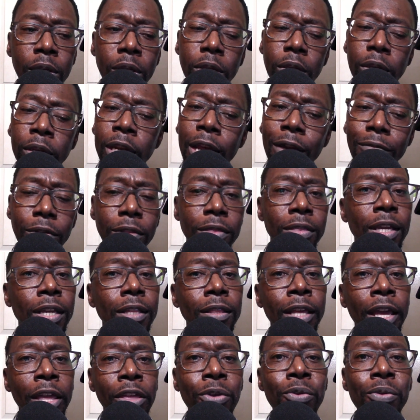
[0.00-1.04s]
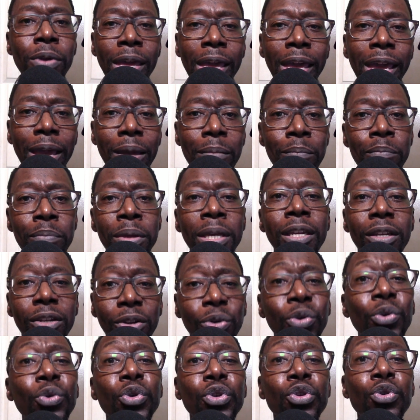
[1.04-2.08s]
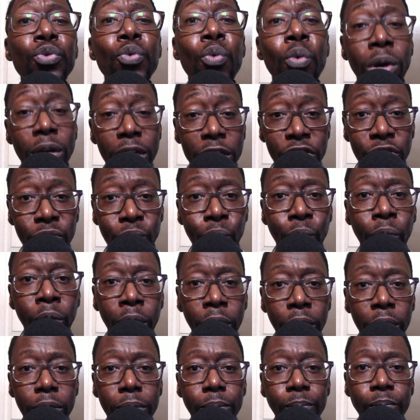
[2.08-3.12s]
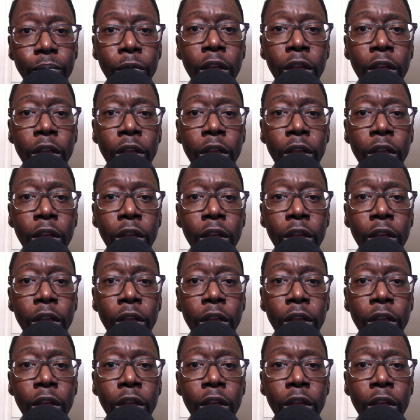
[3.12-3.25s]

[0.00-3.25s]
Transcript: Never think that you can't beat who you once were.